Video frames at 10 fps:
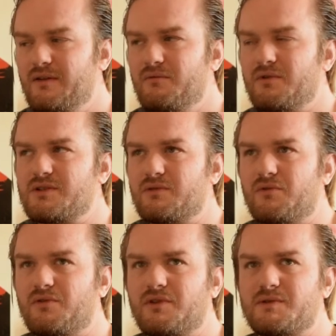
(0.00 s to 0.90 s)

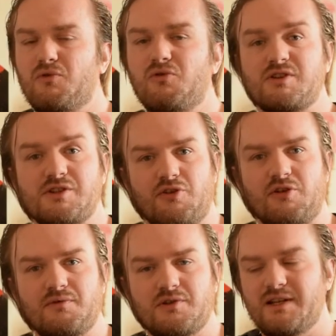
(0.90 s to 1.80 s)
he's more
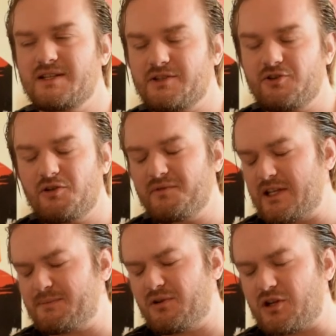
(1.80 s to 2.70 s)
assertive. He's assertive in
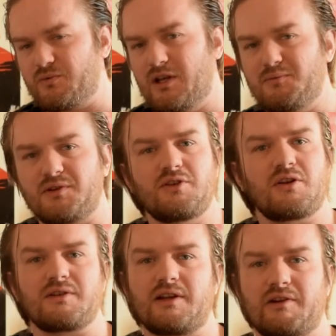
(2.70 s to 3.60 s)
this book as well, but
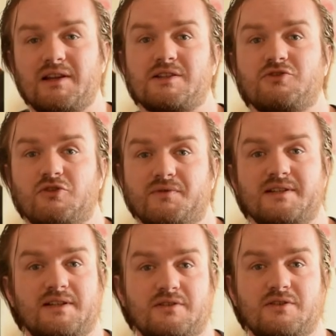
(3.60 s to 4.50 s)
not nearly as assertive as
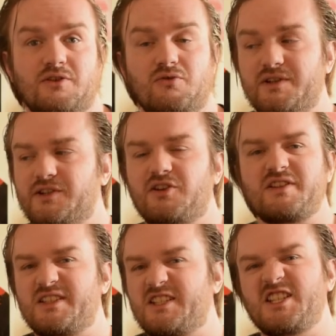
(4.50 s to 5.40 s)
he is in the show. He's not
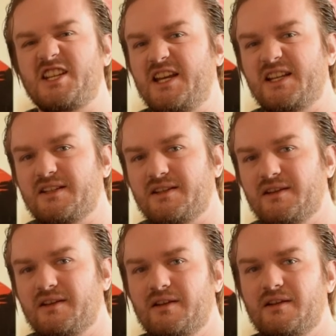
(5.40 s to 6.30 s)
as jaded,
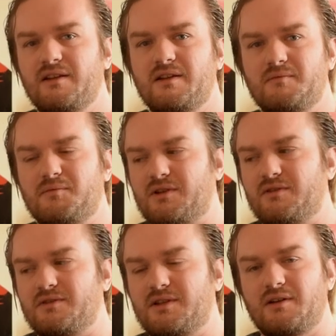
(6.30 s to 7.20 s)

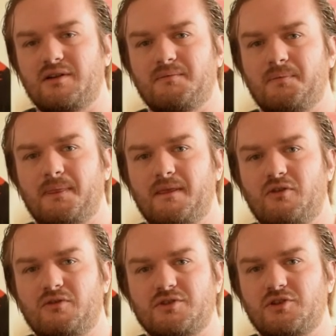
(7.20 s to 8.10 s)
because
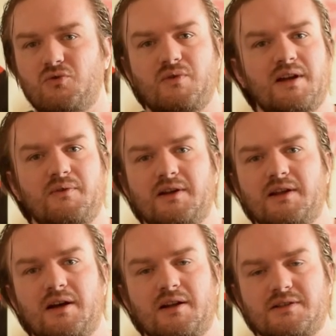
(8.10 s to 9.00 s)
on the show he
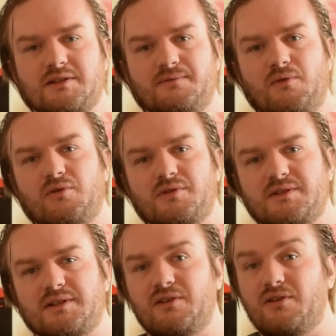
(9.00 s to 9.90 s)
had his
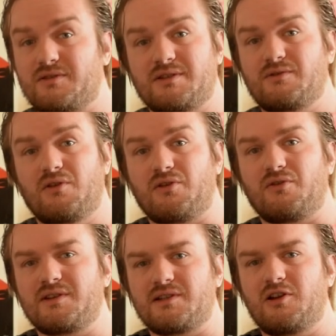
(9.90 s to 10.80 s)
divorce, he lost his
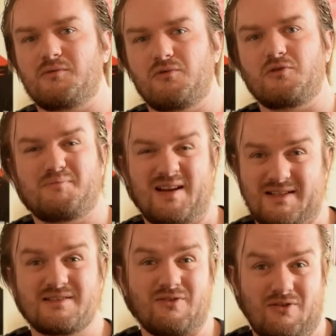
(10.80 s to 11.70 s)
daughter, he's a lot more
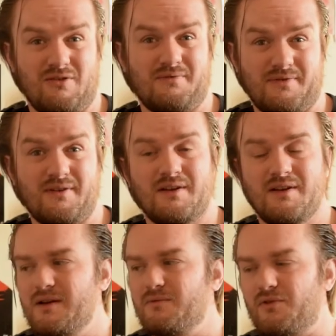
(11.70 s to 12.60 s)
pissed off.
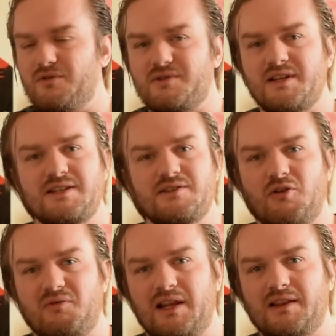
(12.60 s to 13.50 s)
Whereas he's
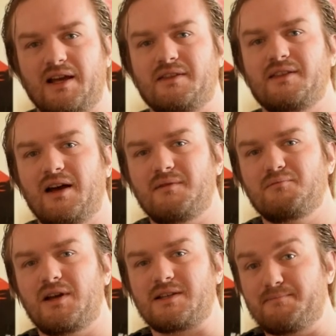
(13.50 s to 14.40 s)
not really like that
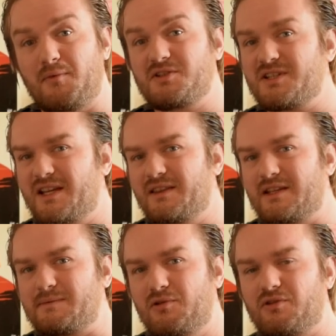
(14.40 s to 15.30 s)
as much in
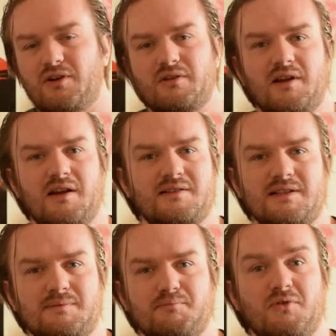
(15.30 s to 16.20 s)
this book, unless
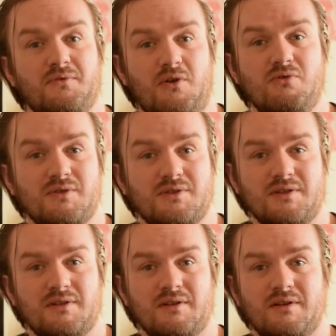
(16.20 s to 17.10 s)
he's provoked
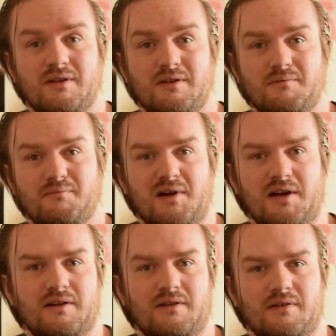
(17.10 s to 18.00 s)

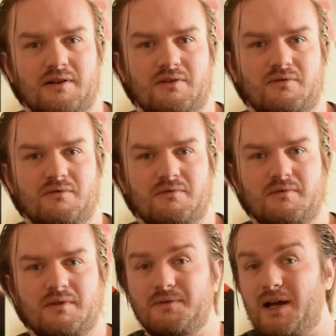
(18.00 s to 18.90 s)
by, you know,
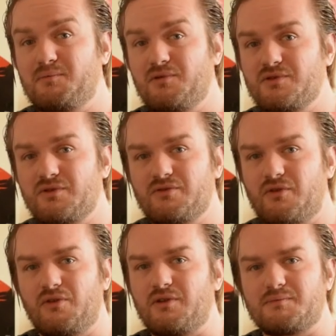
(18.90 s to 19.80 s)
the Vipers
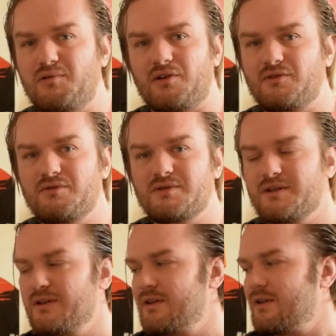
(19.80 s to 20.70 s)
or his partners.
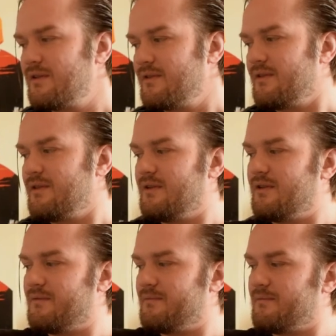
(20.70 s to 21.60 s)
You
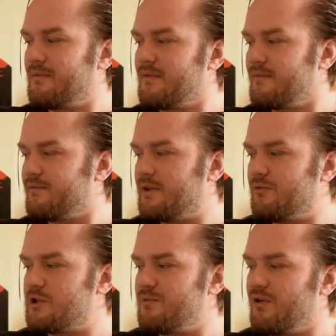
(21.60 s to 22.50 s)
know, for the
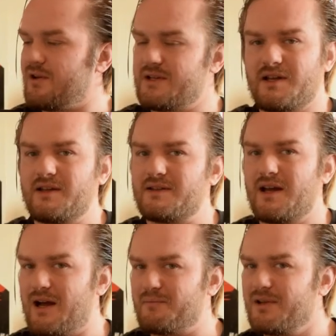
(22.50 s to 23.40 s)
most part, he's
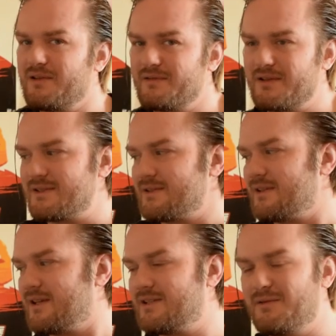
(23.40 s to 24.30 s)
happy. This
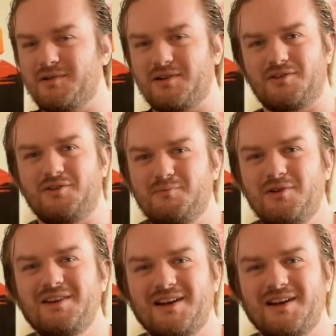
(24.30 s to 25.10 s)
is Jim in a good mood,